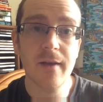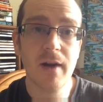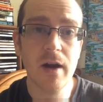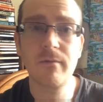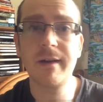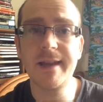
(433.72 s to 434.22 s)
and I
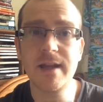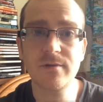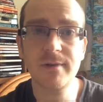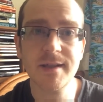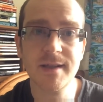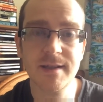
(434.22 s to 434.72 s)
found it really
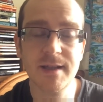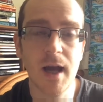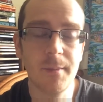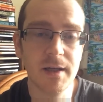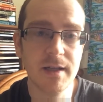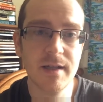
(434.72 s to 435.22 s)
interesting at the
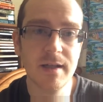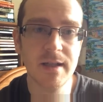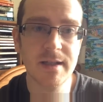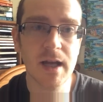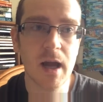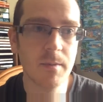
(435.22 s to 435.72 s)
time. I did at
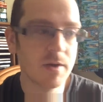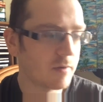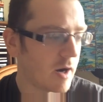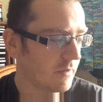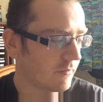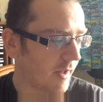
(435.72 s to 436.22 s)
the time
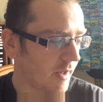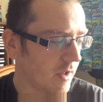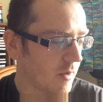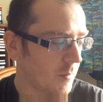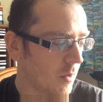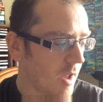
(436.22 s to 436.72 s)
derive
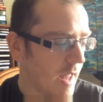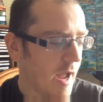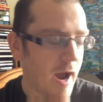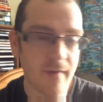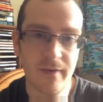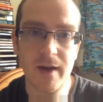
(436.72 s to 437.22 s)
value, but
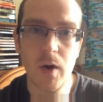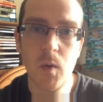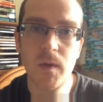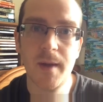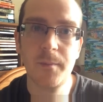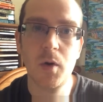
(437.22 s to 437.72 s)
I've
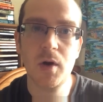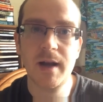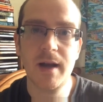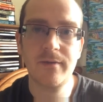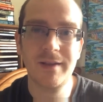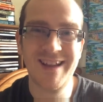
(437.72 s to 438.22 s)
owned that book
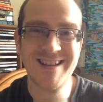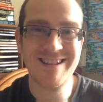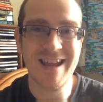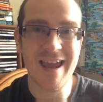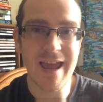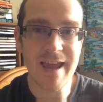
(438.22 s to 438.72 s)
now for the
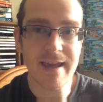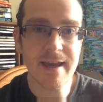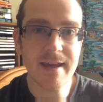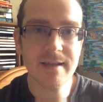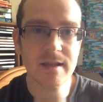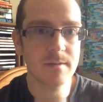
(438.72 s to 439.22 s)
last 8
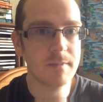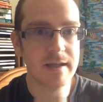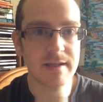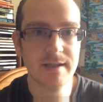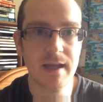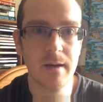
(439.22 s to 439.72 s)
years. It's
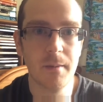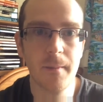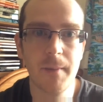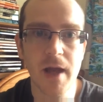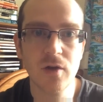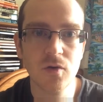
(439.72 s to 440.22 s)
been sitting in my
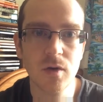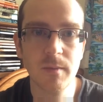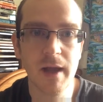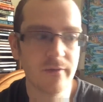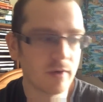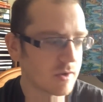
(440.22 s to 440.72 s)
bedroom
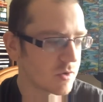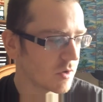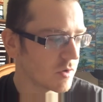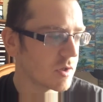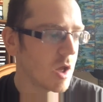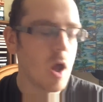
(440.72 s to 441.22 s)
gathering
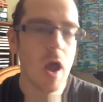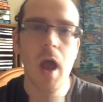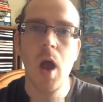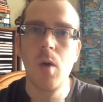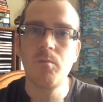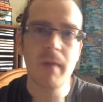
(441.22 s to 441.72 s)
dust.
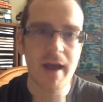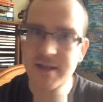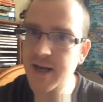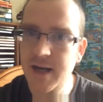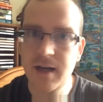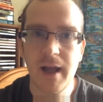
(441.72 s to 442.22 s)

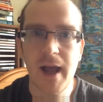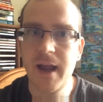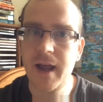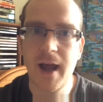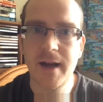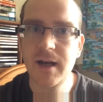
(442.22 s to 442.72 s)
Hasn't
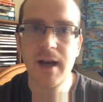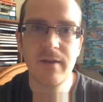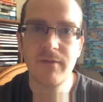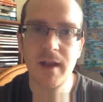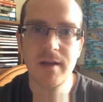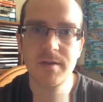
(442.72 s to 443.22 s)
added
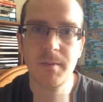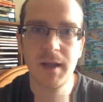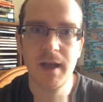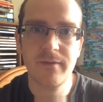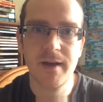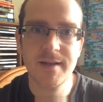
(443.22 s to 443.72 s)
any value into my
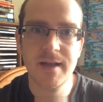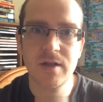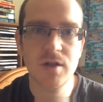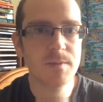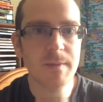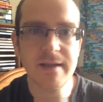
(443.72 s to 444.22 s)
life, has it?
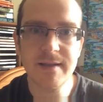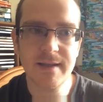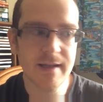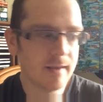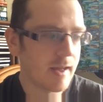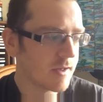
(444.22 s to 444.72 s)
It's just been
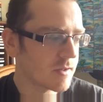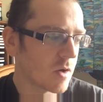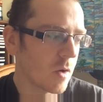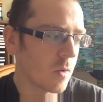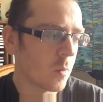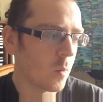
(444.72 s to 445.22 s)
sitting there.
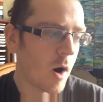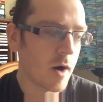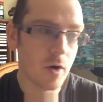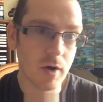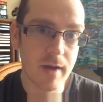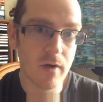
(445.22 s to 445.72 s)
So why
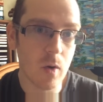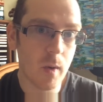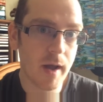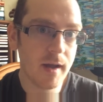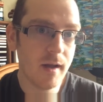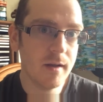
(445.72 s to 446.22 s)
not give it
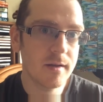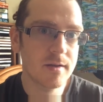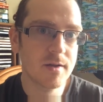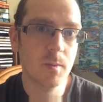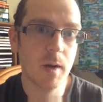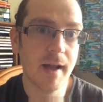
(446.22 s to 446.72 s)
away
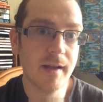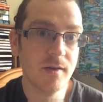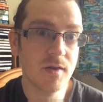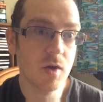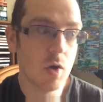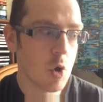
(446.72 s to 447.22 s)
to someone
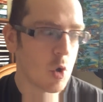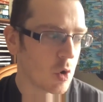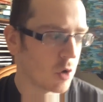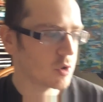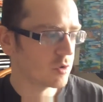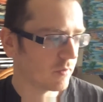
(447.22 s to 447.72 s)
else who
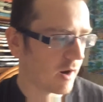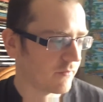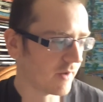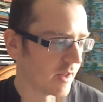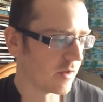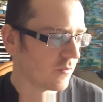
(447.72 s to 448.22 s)
could
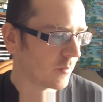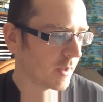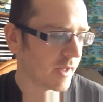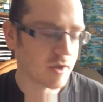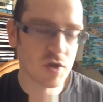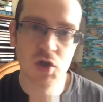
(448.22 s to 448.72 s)
derive value from
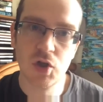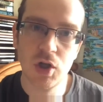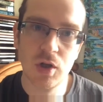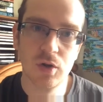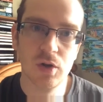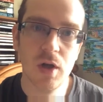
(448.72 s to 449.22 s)
it, like a
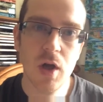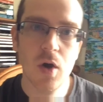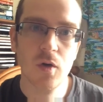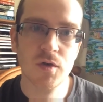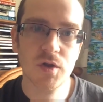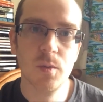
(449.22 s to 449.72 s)
student
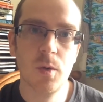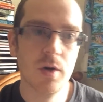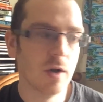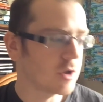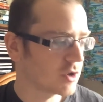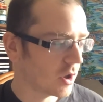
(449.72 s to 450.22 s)
or
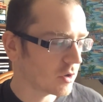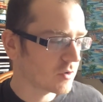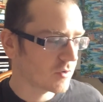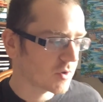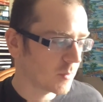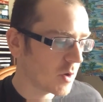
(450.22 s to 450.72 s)
someone, a
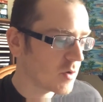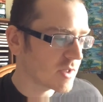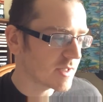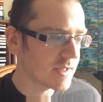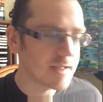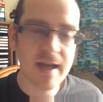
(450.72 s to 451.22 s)
doctor or someone
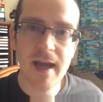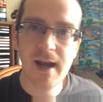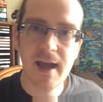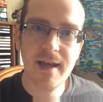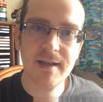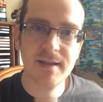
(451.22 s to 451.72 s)
who's into
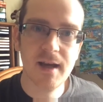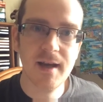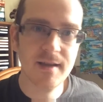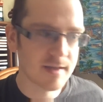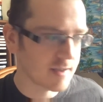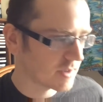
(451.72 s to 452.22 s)
DNA
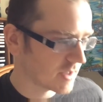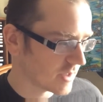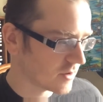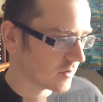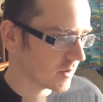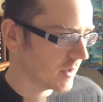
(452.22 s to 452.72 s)
science,
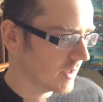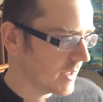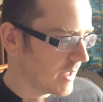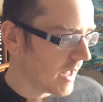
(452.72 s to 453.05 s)
etc.